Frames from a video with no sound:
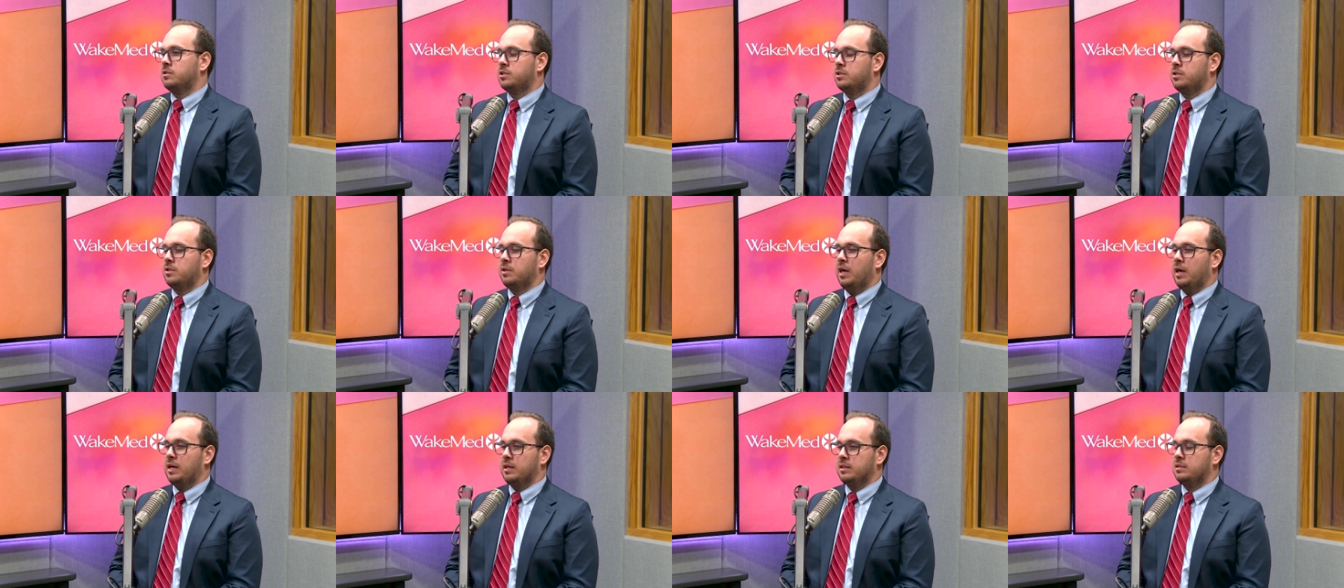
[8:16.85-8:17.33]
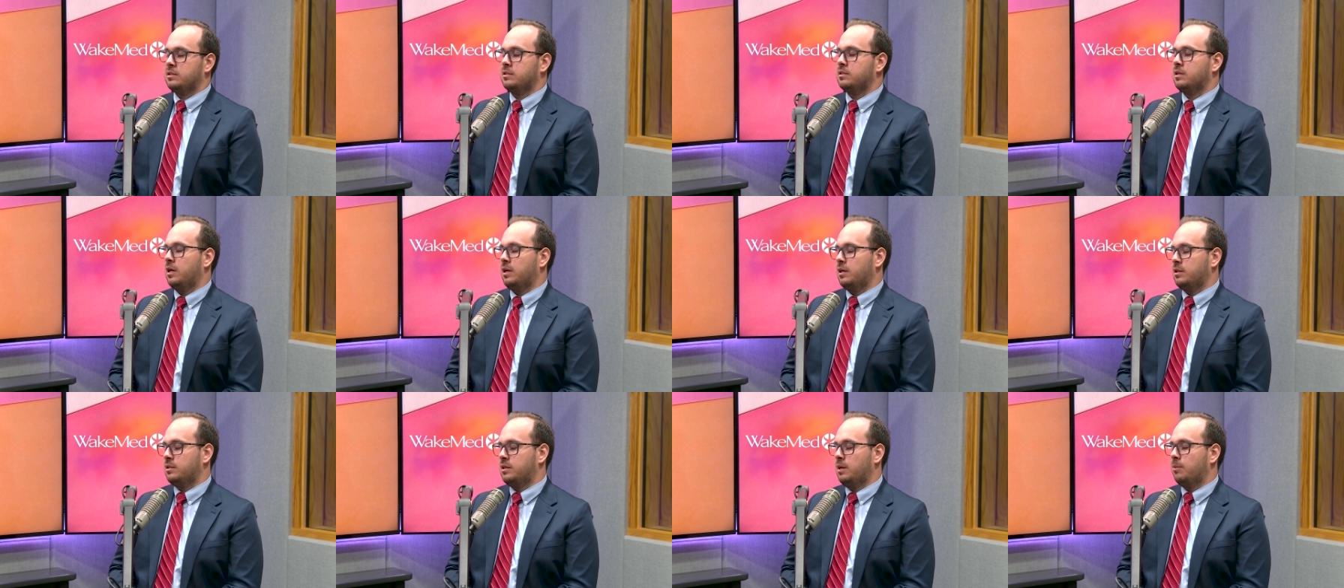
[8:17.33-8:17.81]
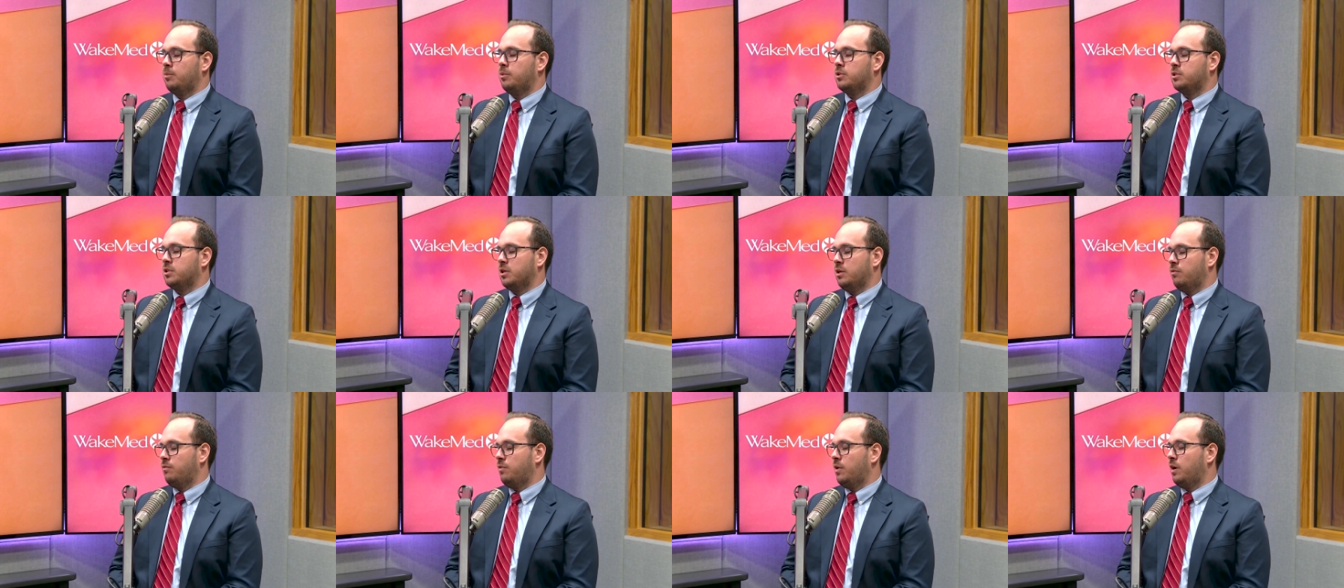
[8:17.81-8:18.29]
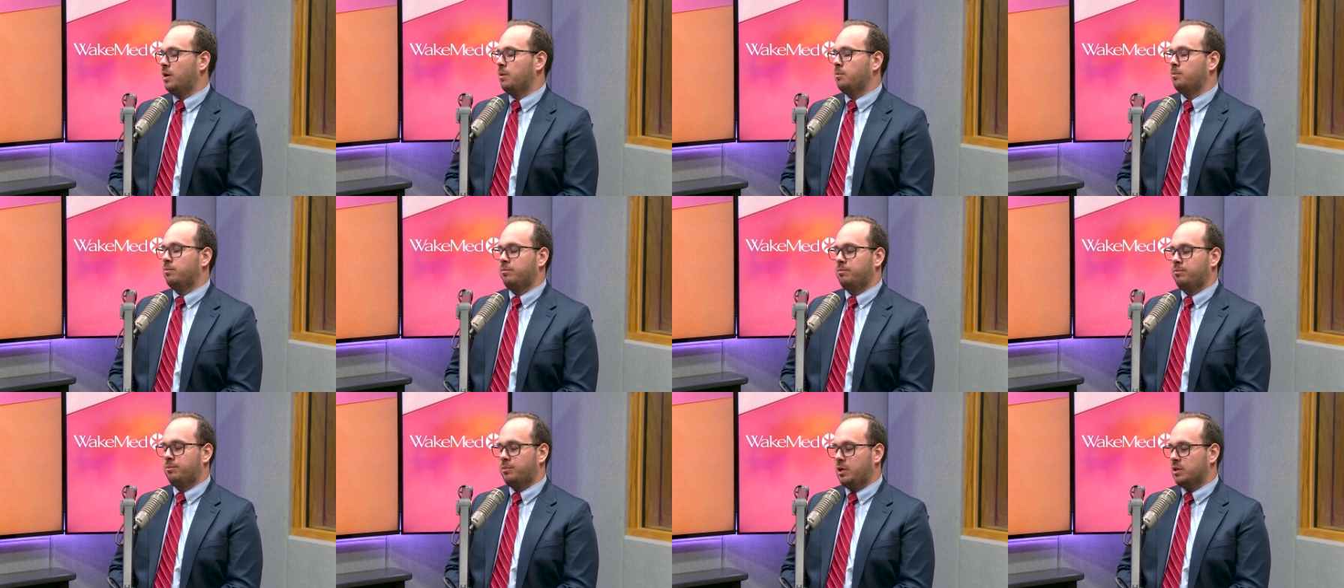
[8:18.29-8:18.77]
So yes, temperature can vary
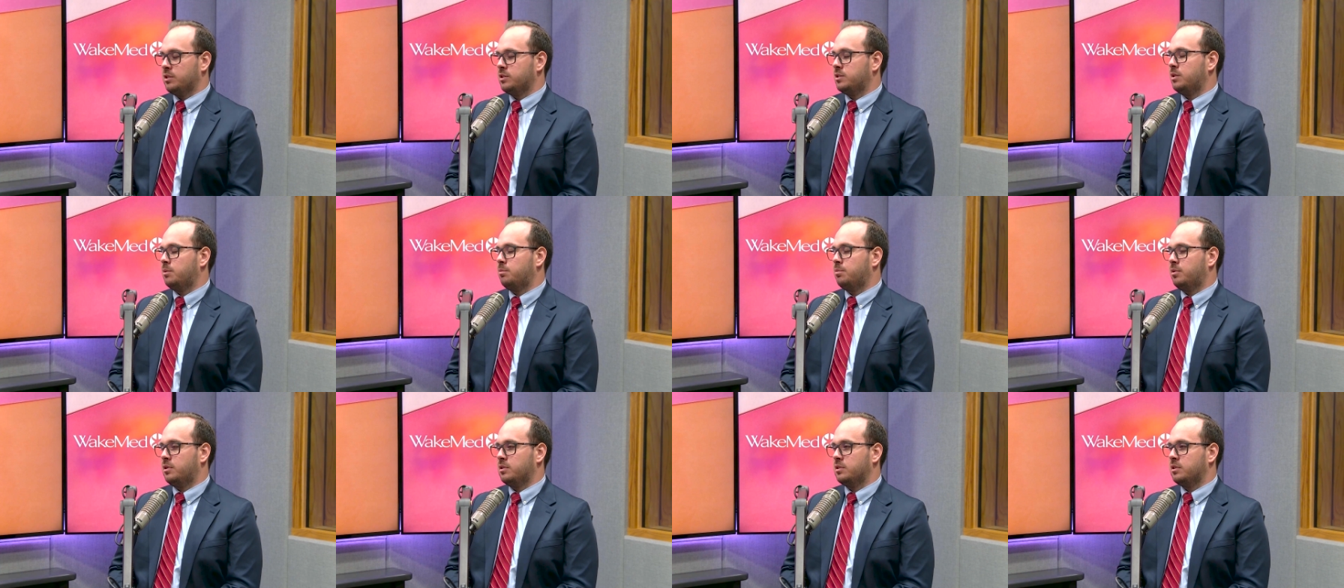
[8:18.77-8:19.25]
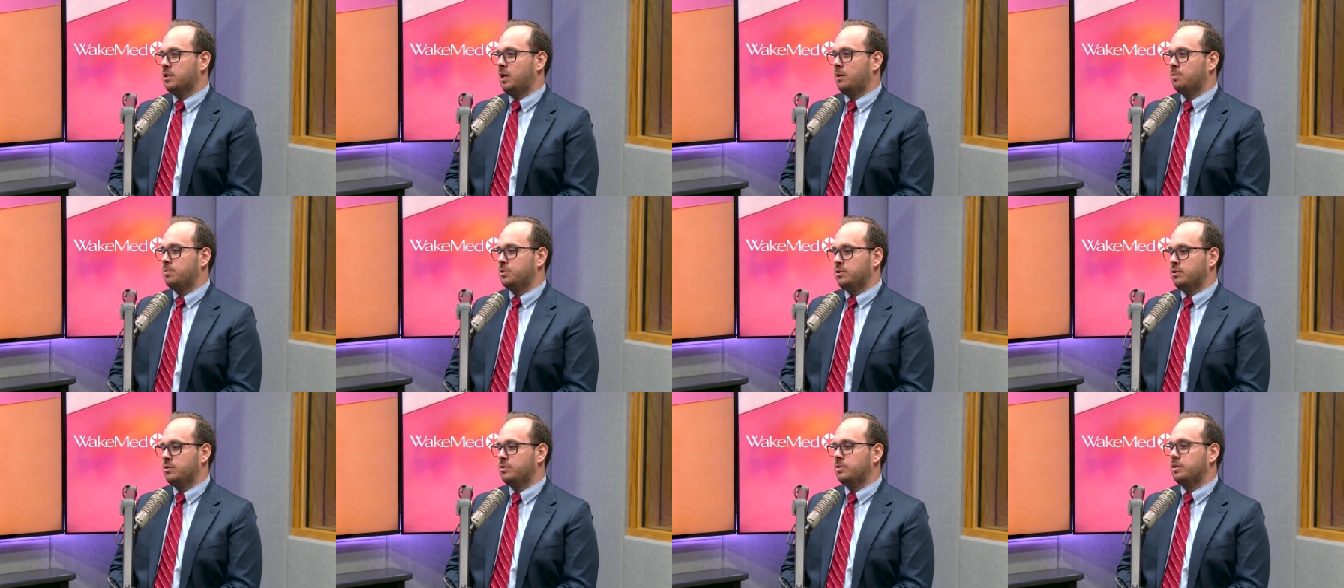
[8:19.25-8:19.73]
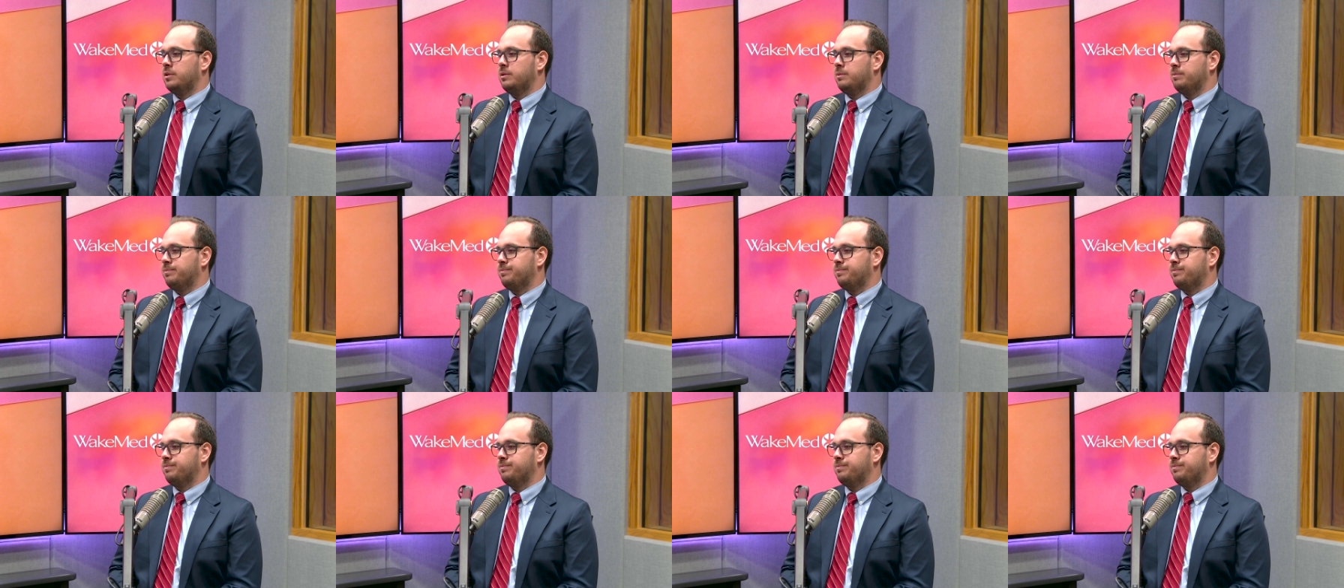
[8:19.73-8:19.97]
person to person. Absolutely.